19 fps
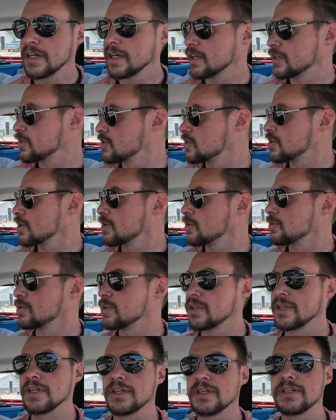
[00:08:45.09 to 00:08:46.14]
And so
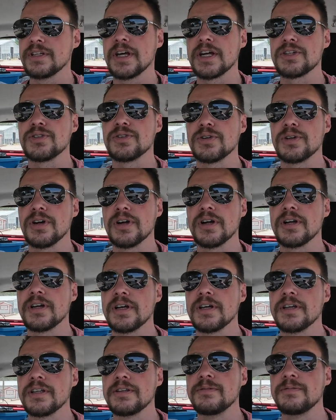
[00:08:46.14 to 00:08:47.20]
the National Guard
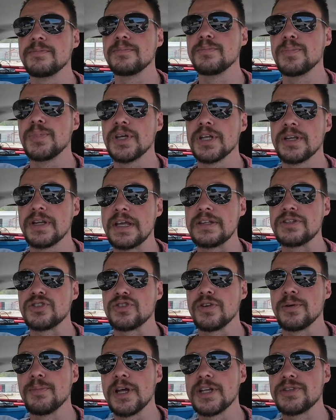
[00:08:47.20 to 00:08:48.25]
had been
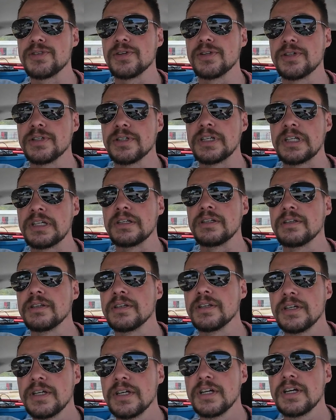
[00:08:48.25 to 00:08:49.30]
instrumental in
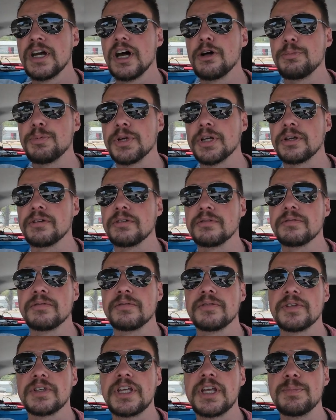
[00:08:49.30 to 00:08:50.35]
helping
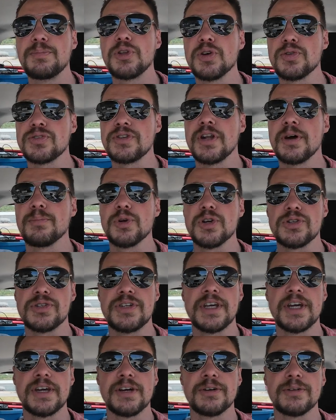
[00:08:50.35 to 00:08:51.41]
keep those numbers
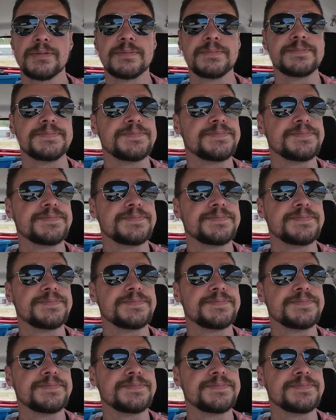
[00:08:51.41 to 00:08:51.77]
down.